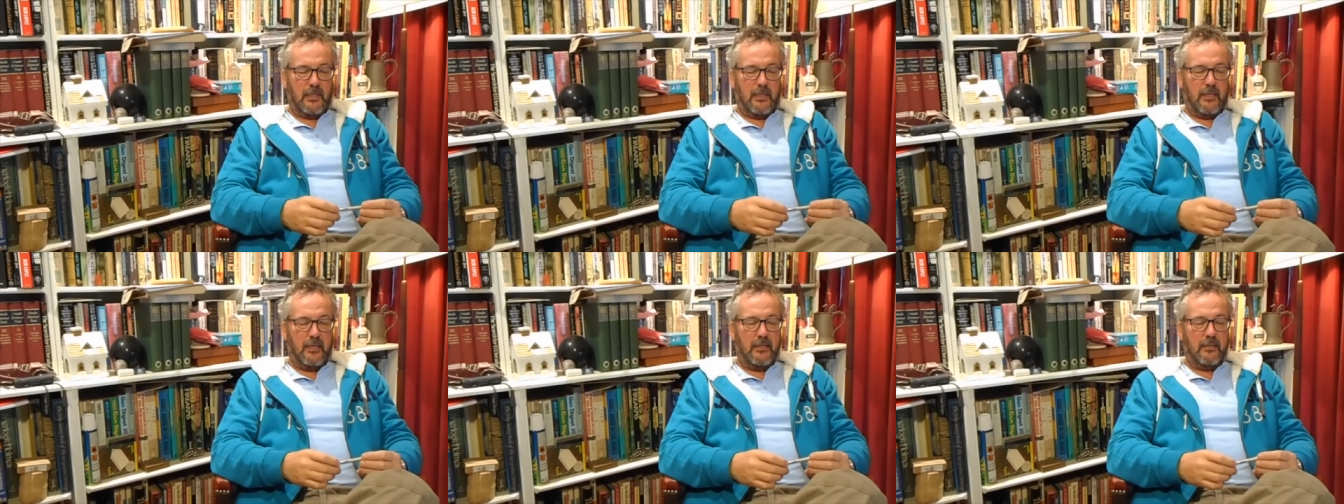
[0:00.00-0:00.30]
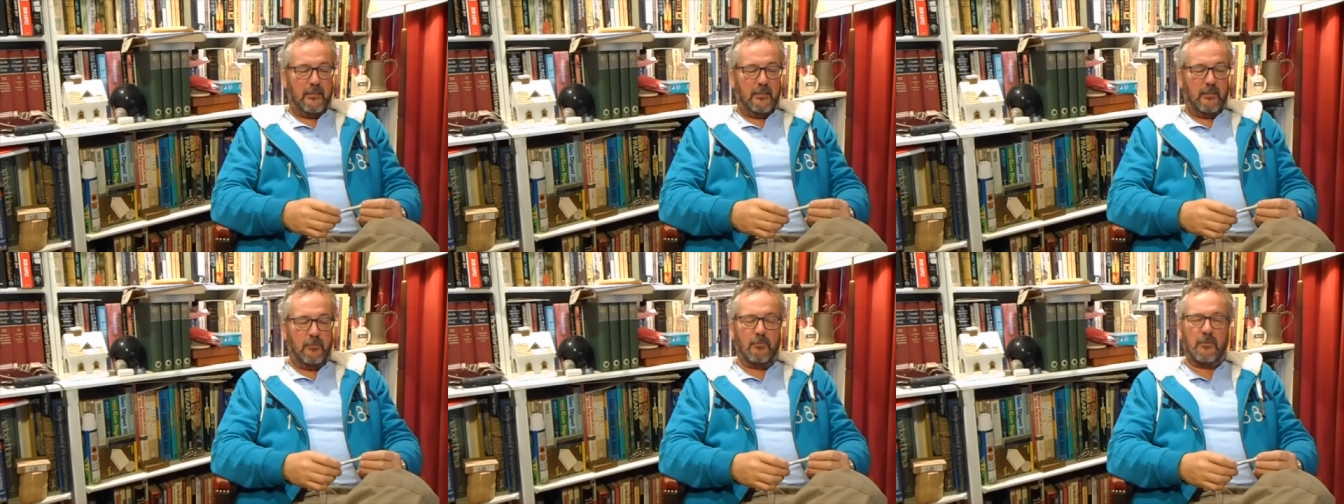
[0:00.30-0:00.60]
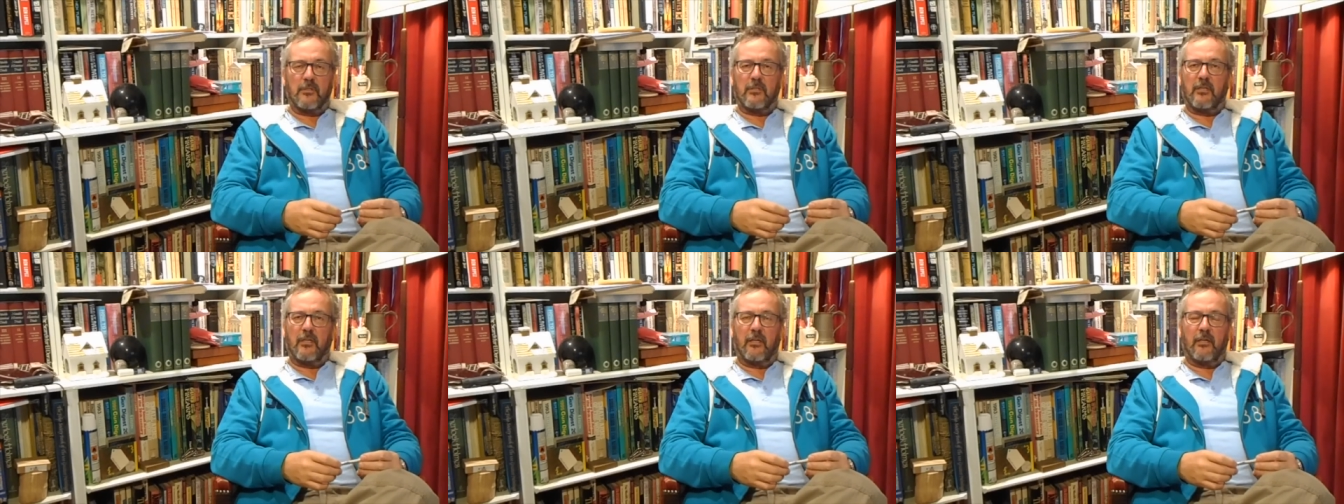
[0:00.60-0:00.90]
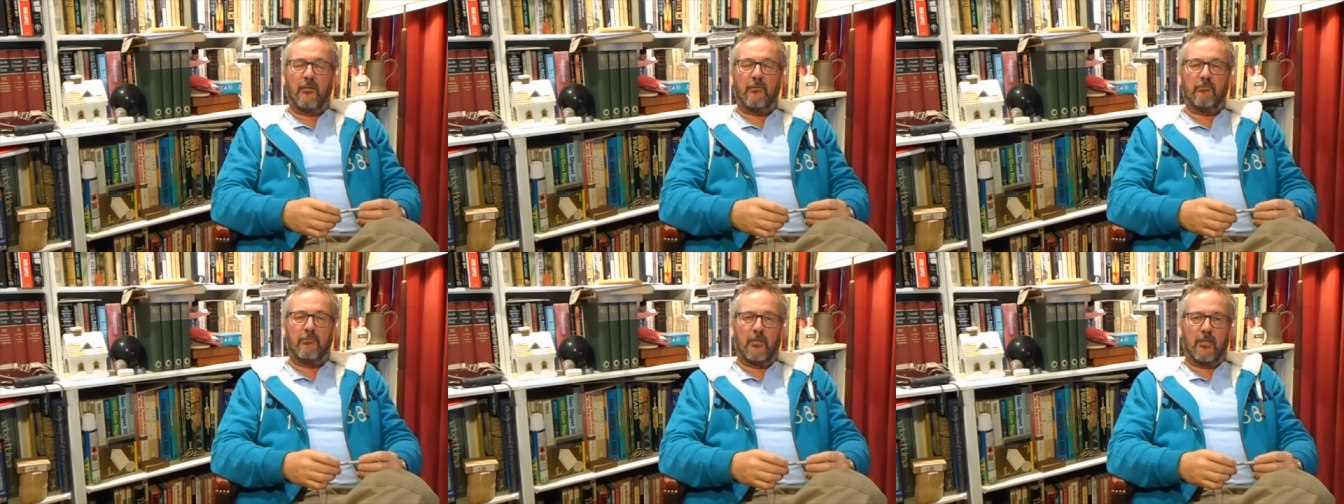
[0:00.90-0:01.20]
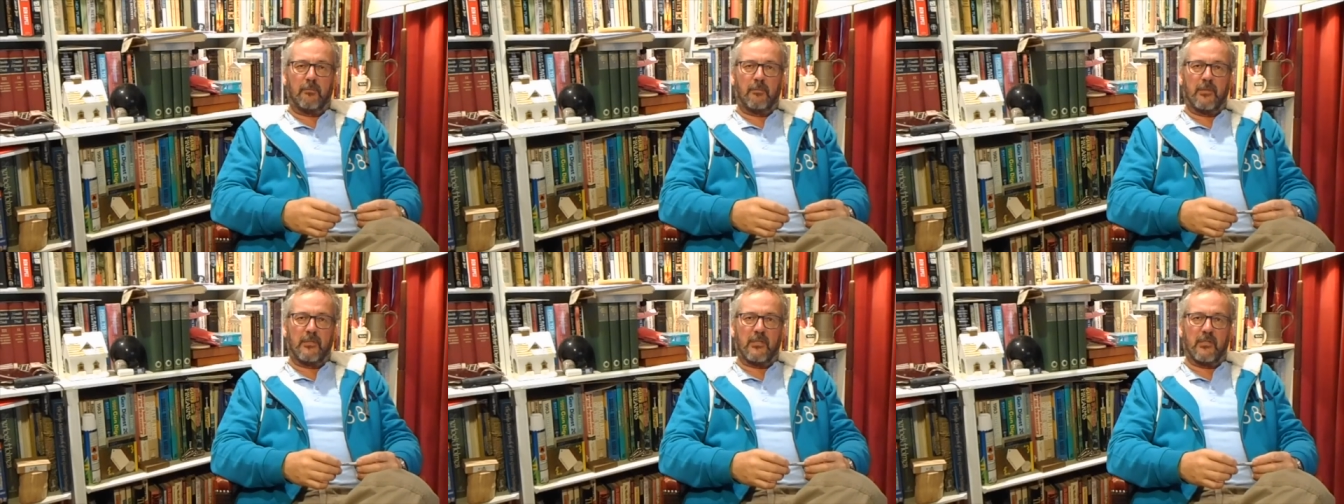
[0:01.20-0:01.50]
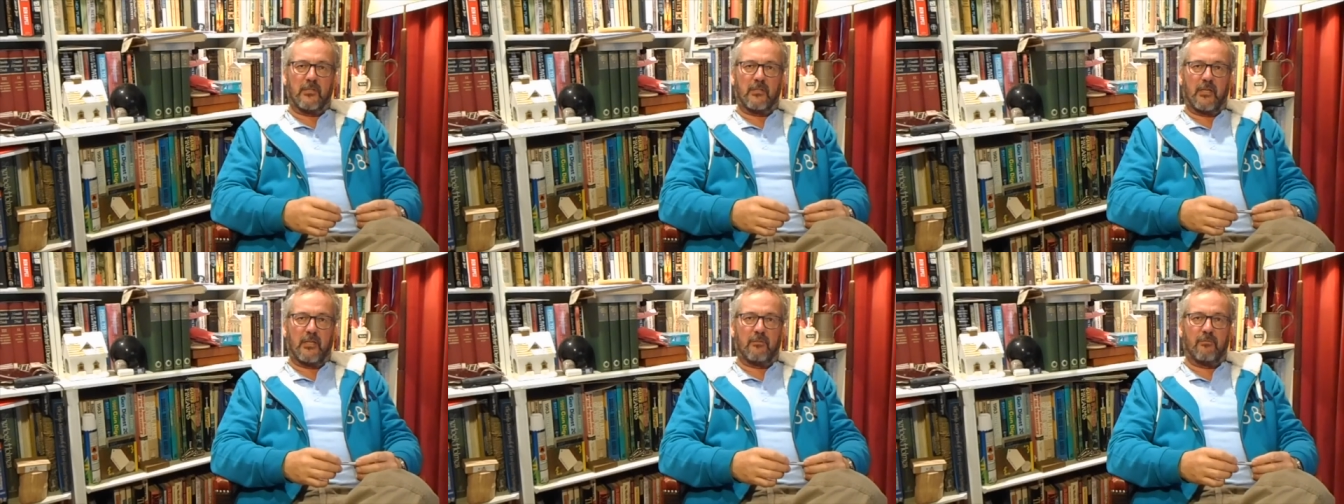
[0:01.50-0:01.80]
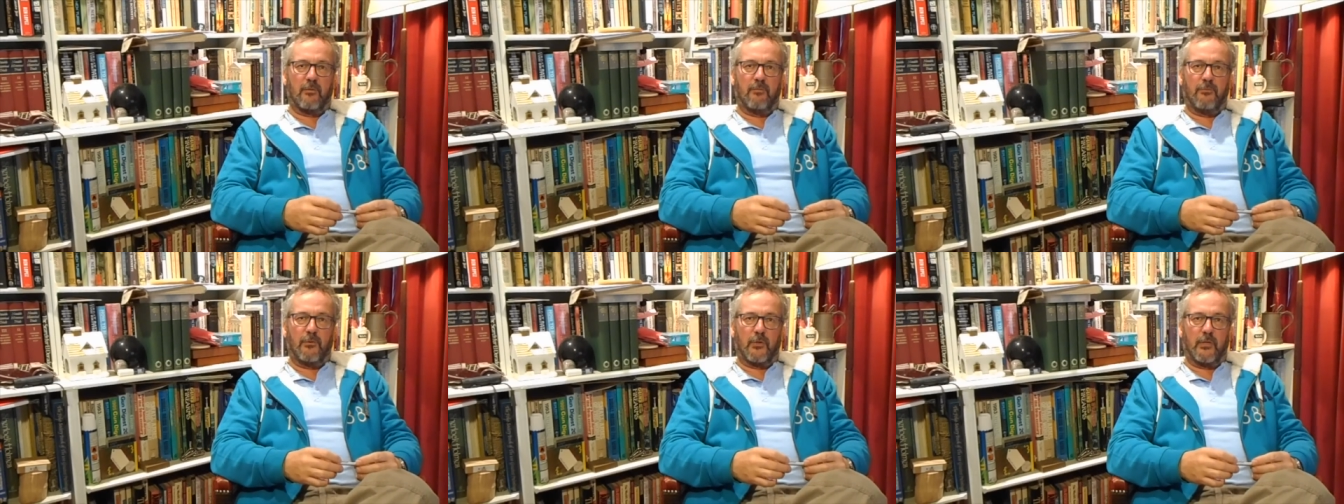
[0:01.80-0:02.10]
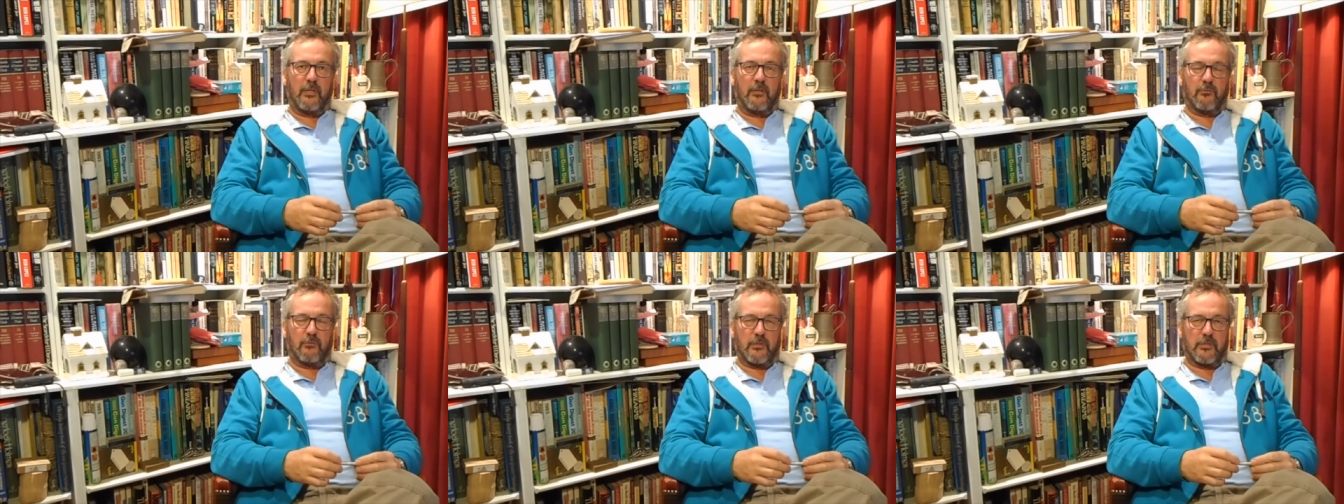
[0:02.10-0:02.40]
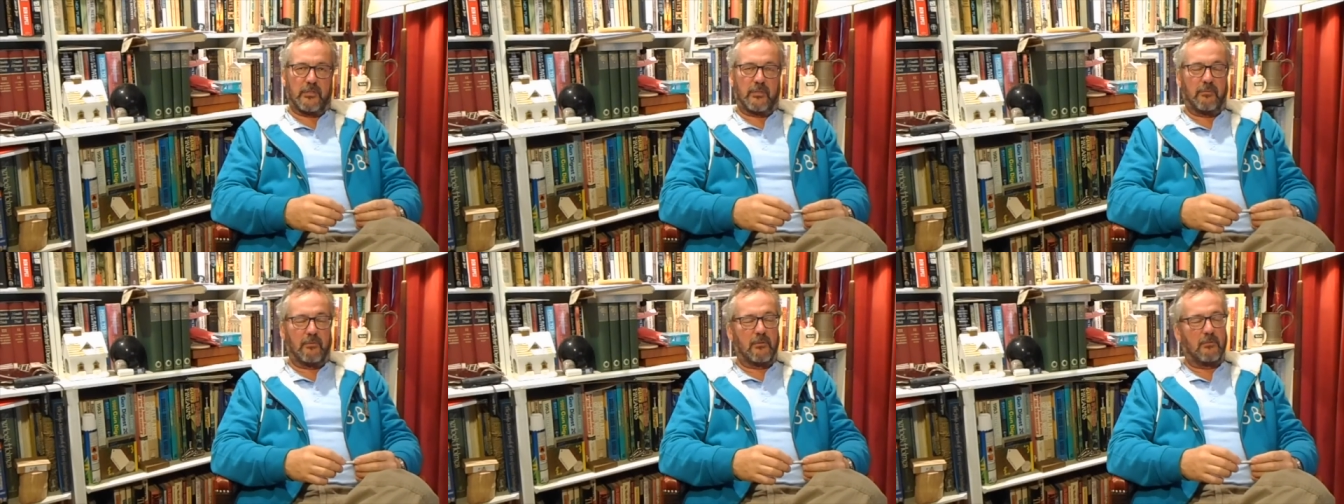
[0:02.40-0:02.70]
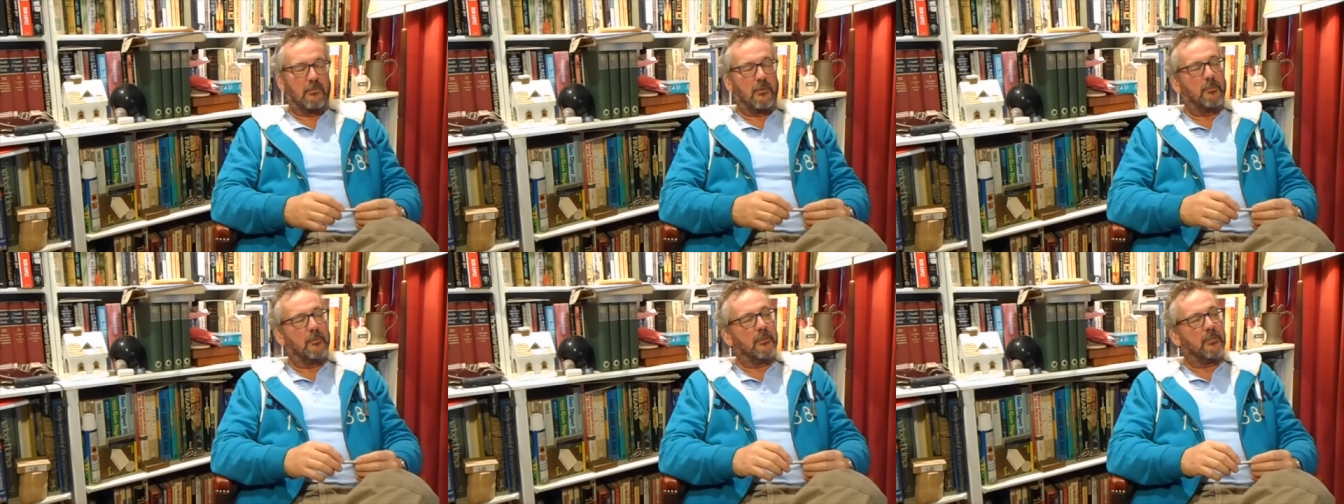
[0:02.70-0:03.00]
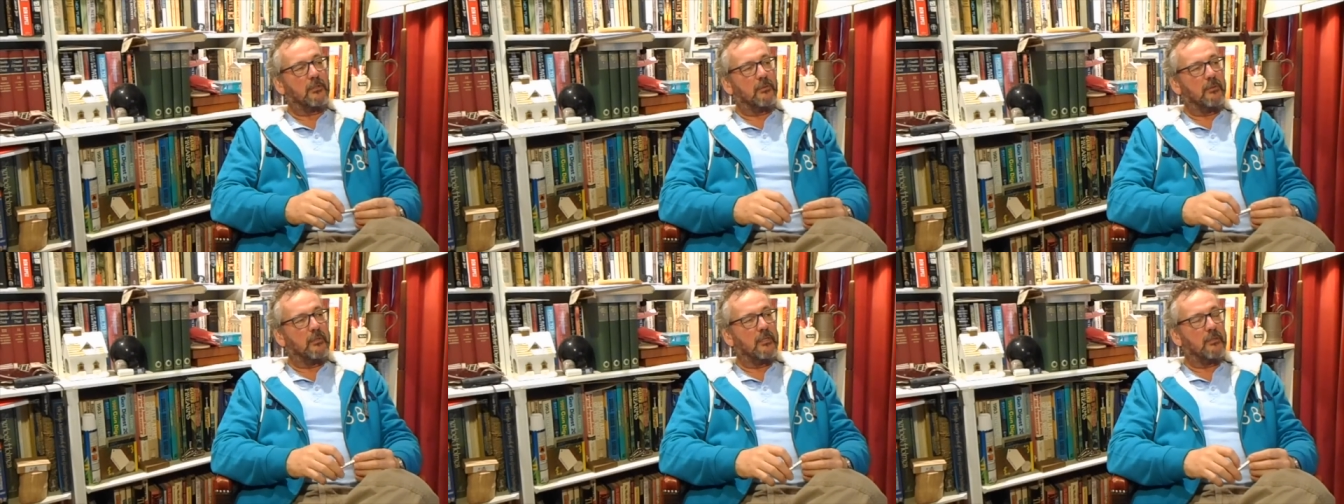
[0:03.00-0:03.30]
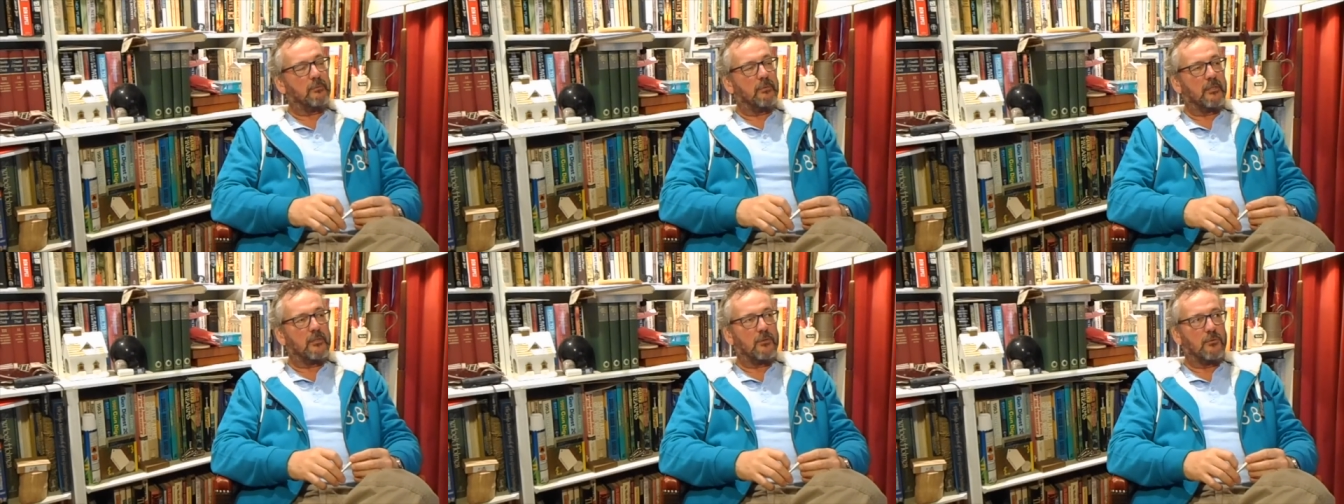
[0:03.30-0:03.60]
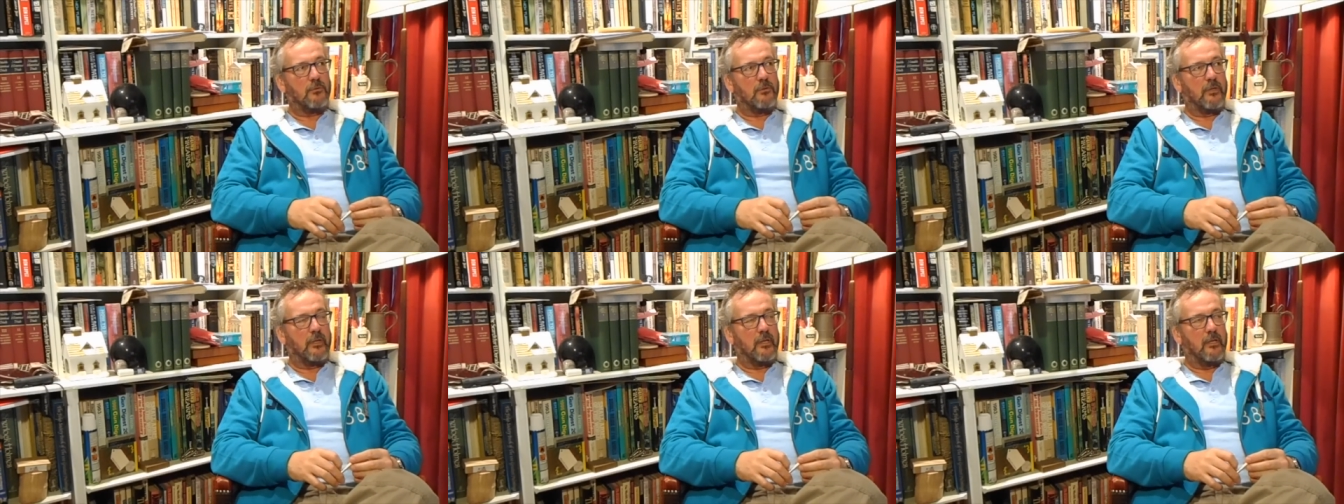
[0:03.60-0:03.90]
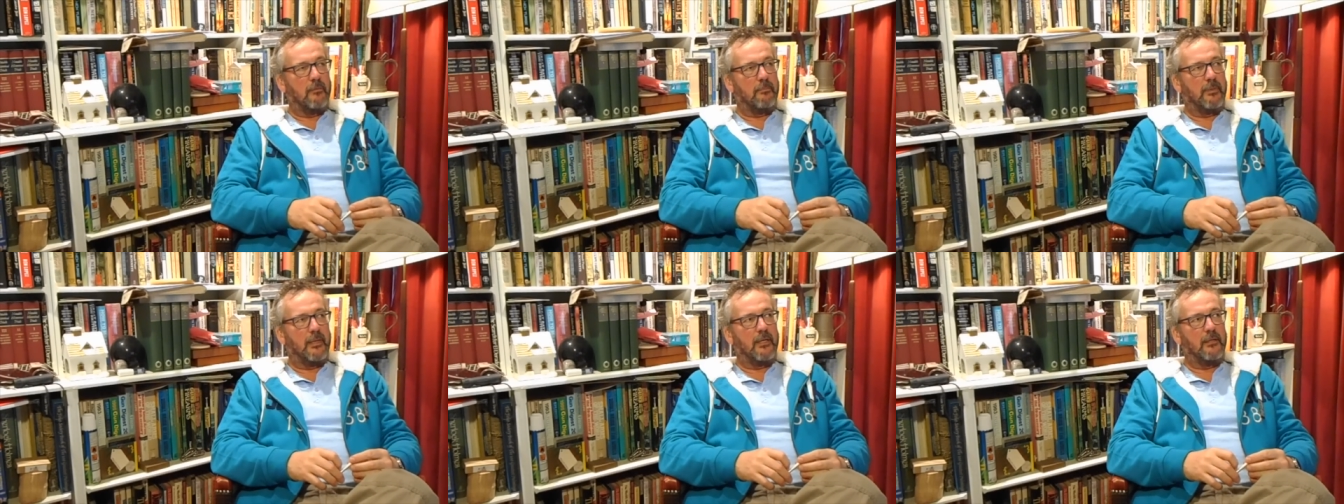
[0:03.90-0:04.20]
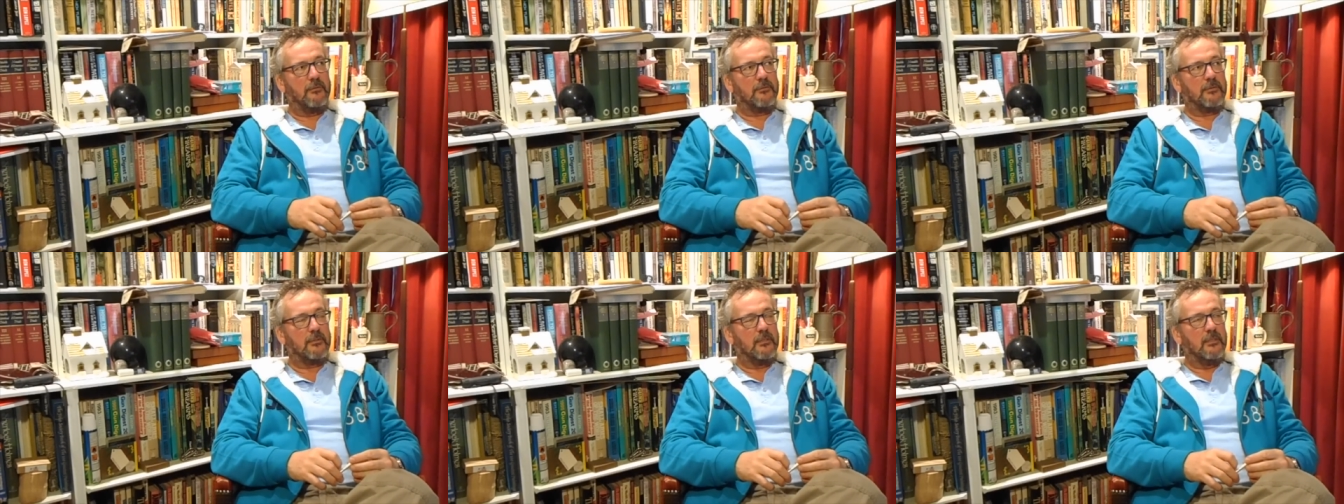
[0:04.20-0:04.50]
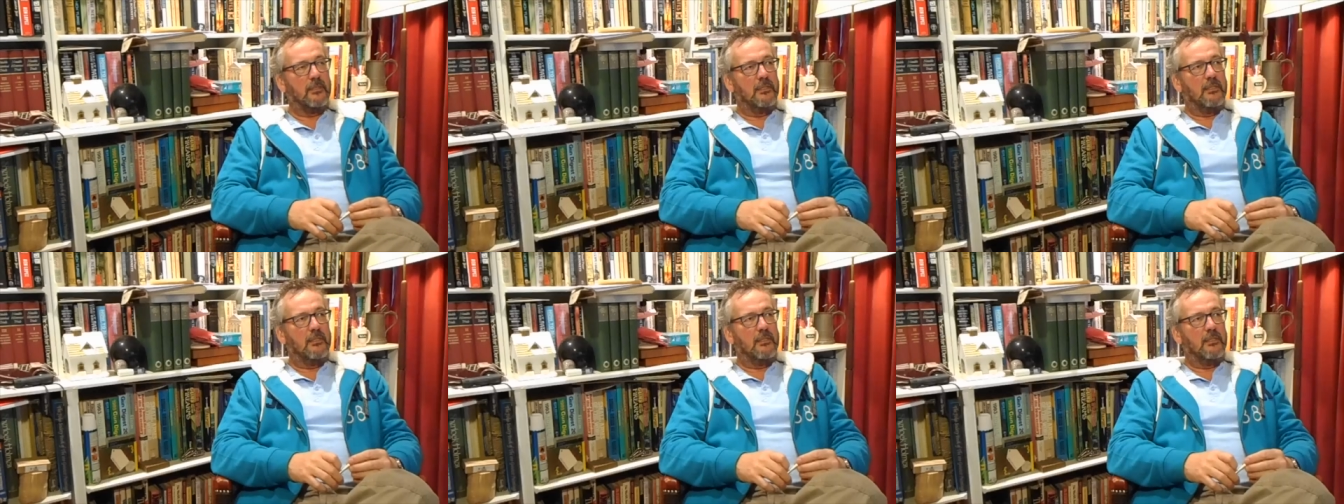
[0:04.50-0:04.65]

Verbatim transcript: and it was incredibly successful and very interesting, because what we're doing is we're talking about